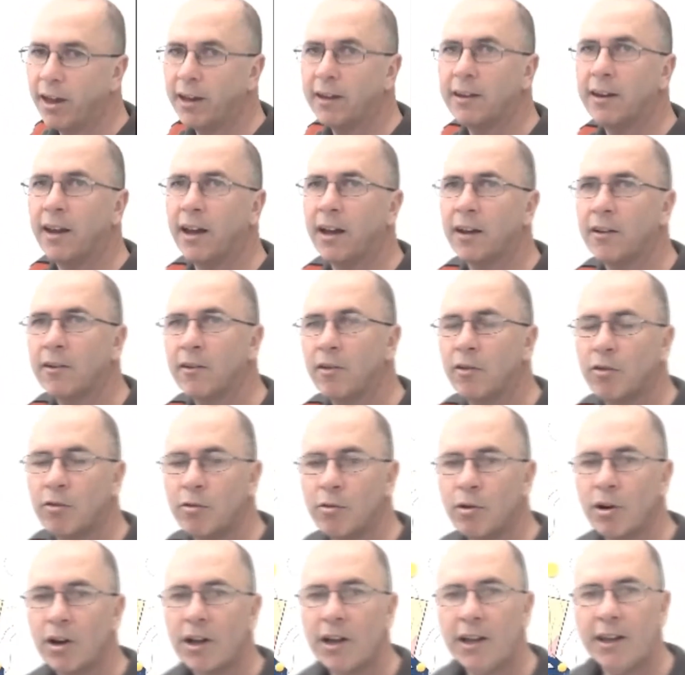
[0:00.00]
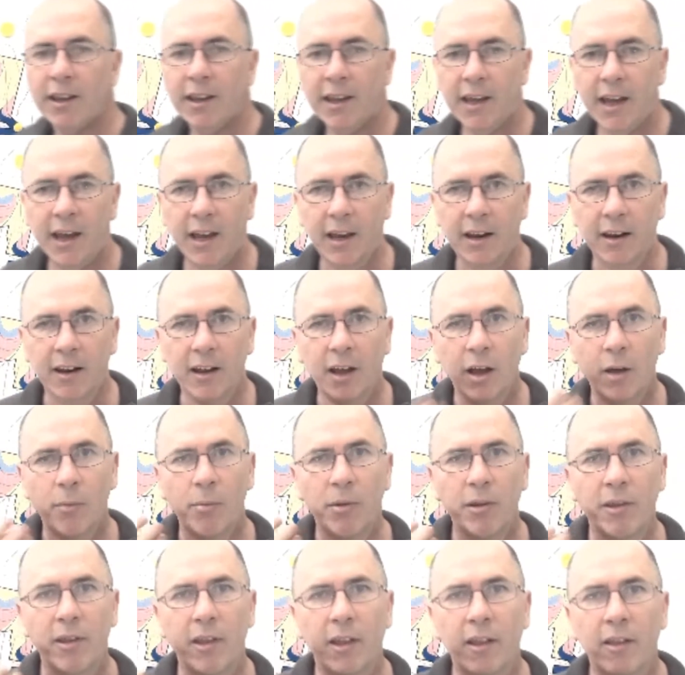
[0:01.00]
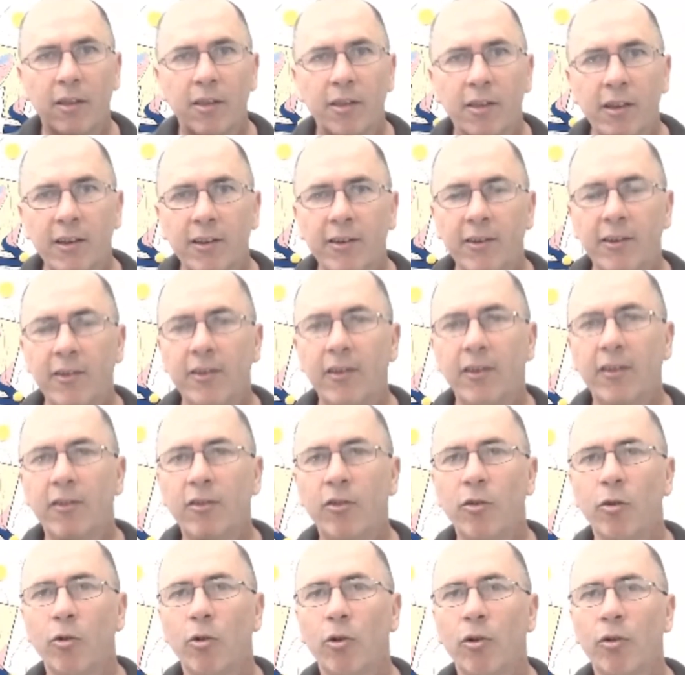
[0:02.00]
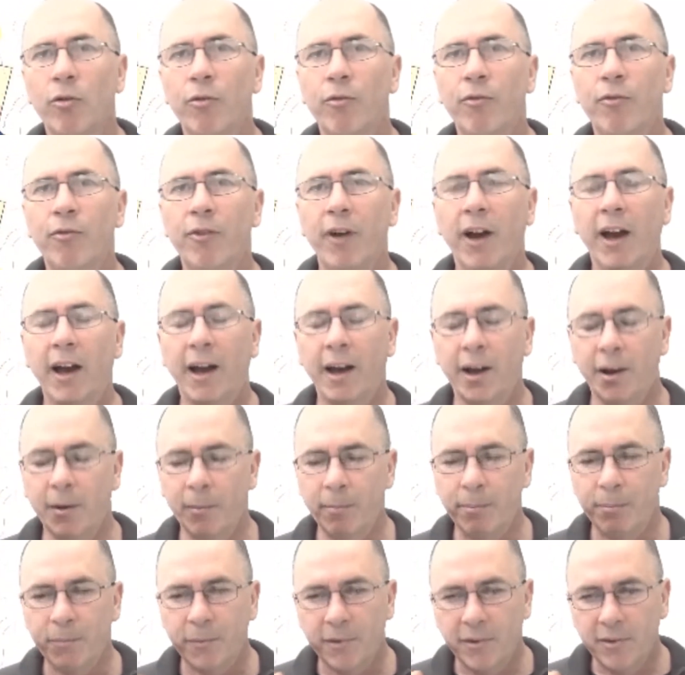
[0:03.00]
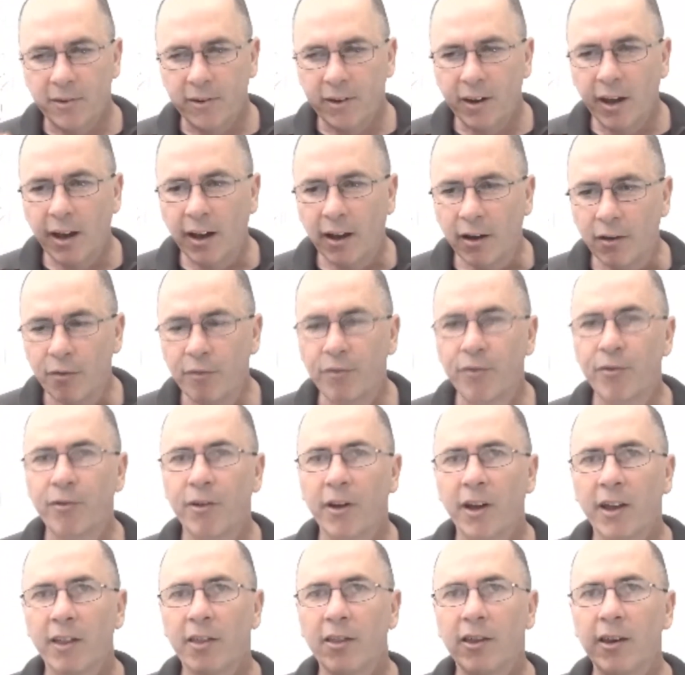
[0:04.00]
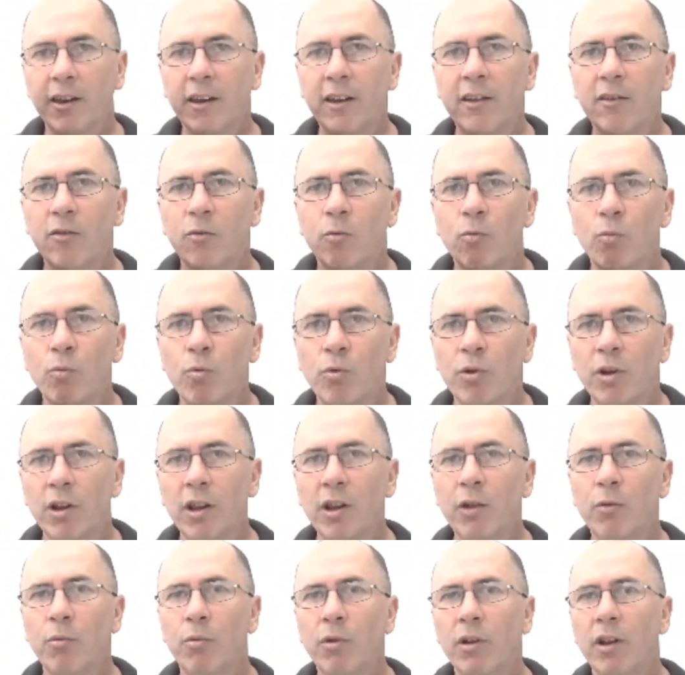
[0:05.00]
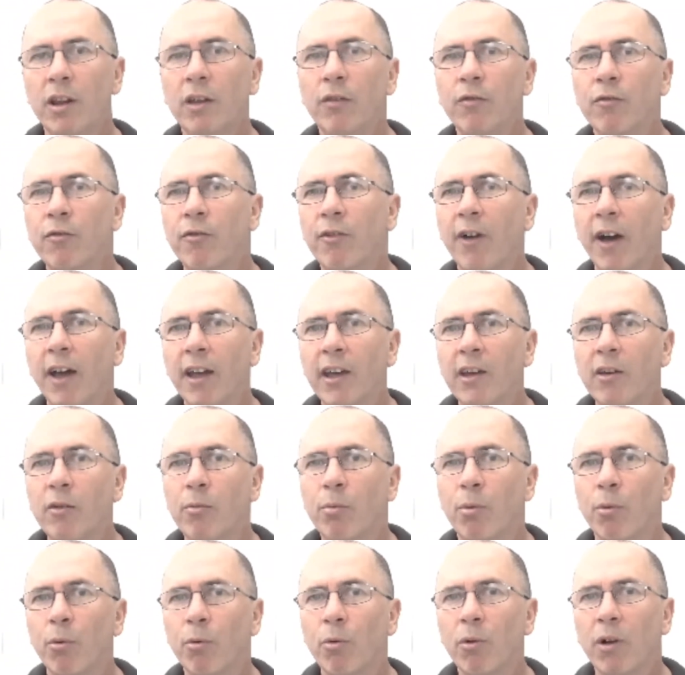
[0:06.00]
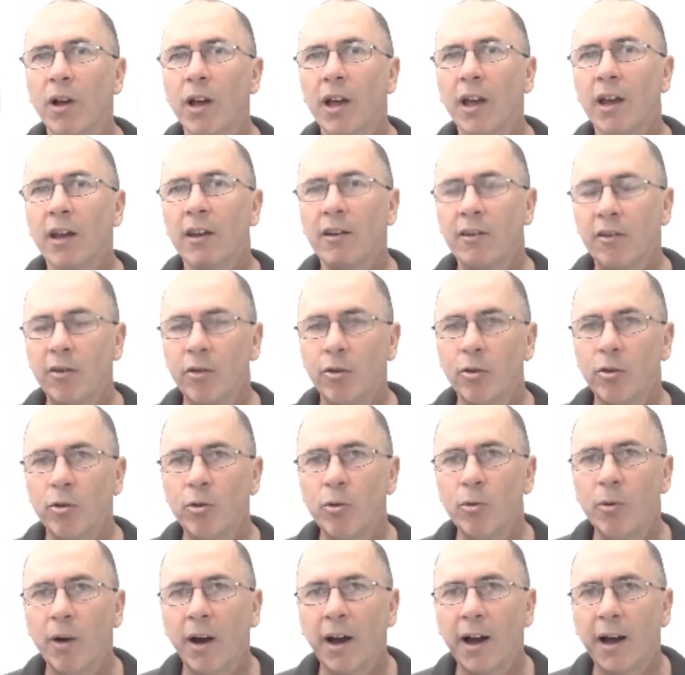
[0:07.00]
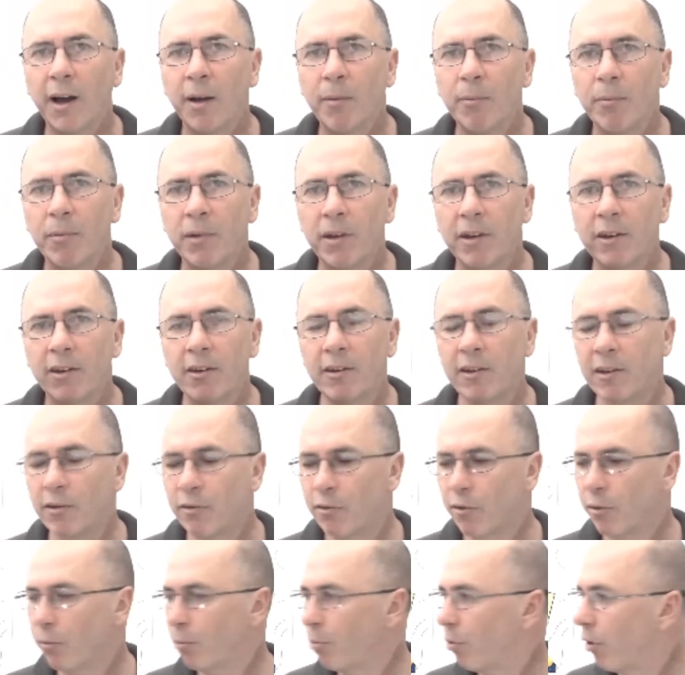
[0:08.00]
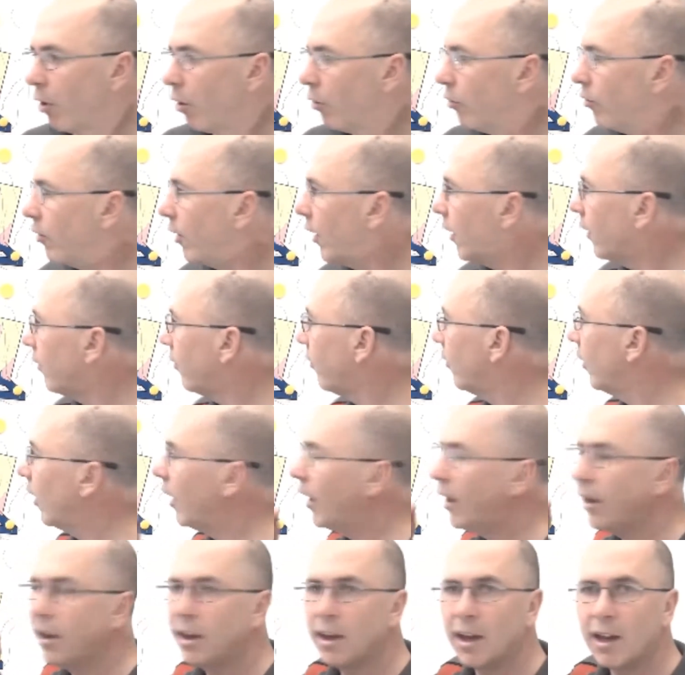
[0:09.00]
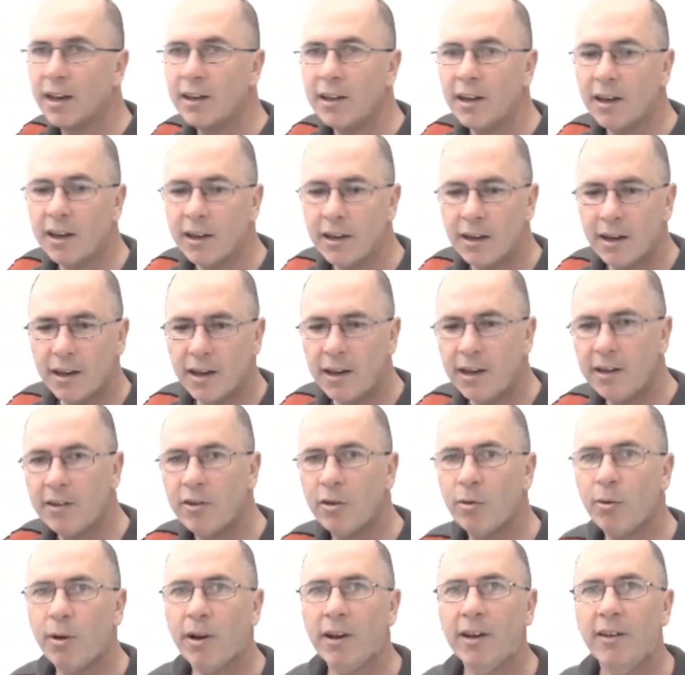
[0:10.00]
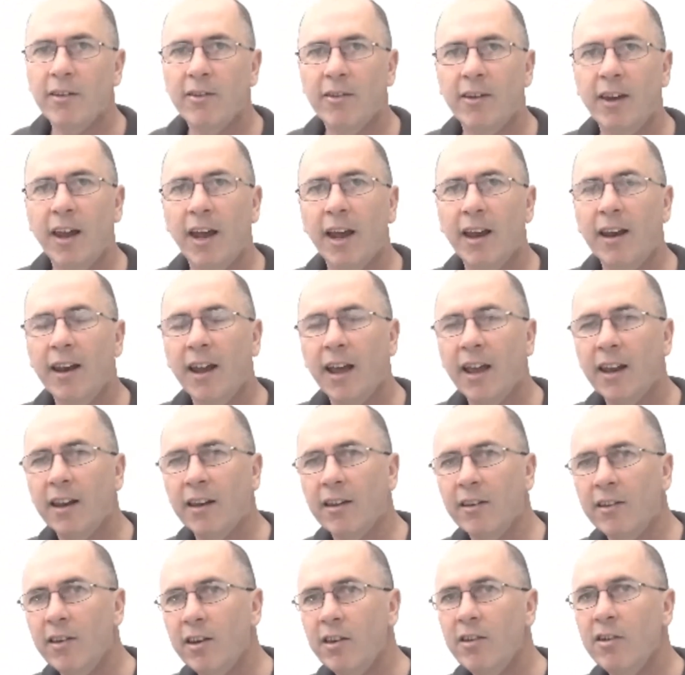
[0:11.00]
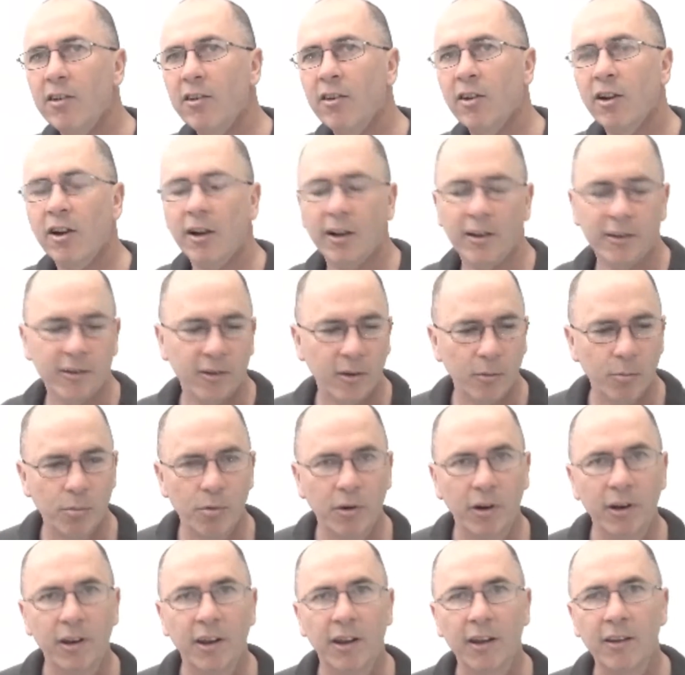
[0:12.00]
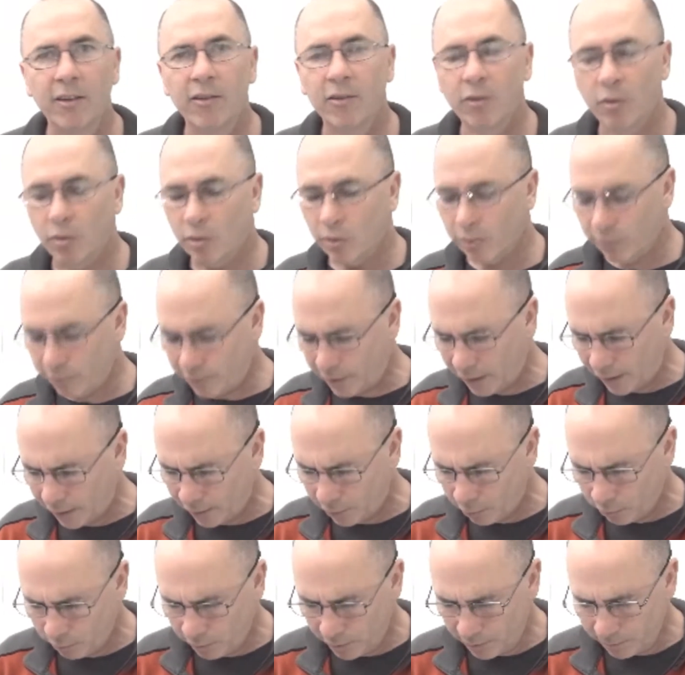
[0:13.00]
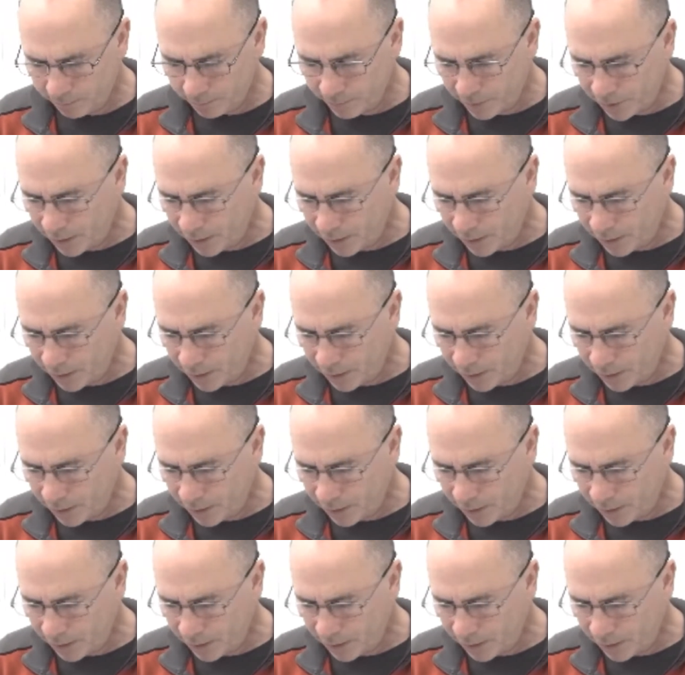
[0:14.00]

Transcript: that down to three in the end. But this is the sort of um, stuff that is really, really valuable to, um, to different projects. And you need to understand how to digitize to bring these sort of data in.